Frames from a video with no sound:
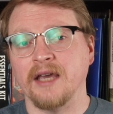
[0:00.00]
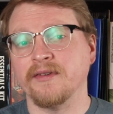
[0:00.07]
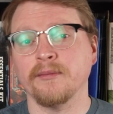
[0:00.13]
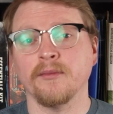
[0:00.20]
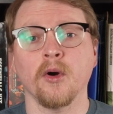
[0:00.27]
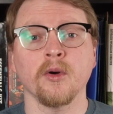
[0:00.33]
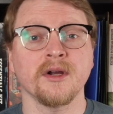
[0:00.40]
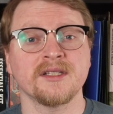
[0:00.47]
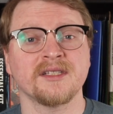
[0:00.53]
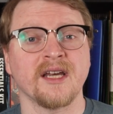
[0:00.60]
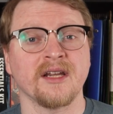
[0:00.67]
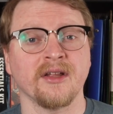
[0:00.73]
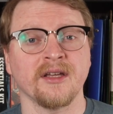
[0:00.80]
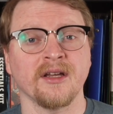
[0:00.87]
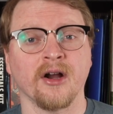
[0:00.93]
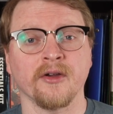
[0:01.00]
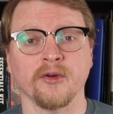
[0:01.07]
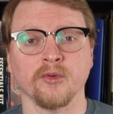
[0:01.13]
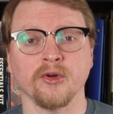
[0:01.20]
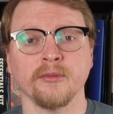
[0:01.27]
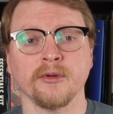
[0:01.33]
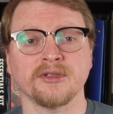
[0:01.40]
Even more unsettling are the
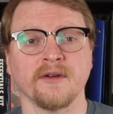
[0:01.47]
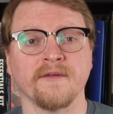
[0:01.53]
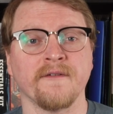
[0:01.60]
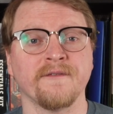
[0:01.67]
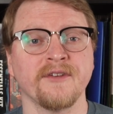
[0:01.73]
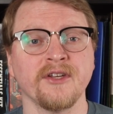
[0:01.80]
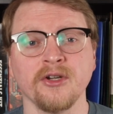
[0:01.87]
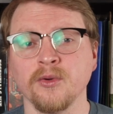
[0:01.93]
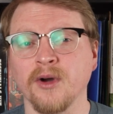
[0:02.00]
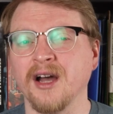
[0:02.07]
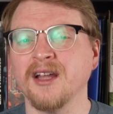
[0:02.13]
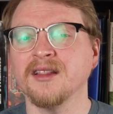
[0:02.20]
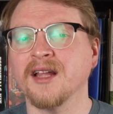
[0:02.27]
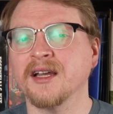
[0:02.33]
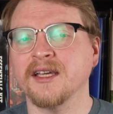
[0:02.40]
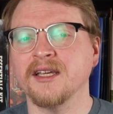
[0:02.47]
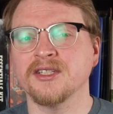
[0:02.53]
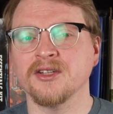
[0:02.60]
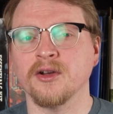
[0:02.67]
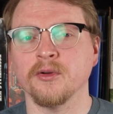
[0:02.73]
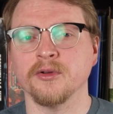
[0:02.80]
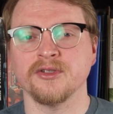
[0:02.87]
rumors of a few unlucky
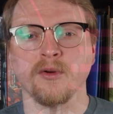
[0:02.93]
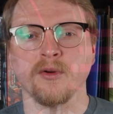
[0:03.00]
souls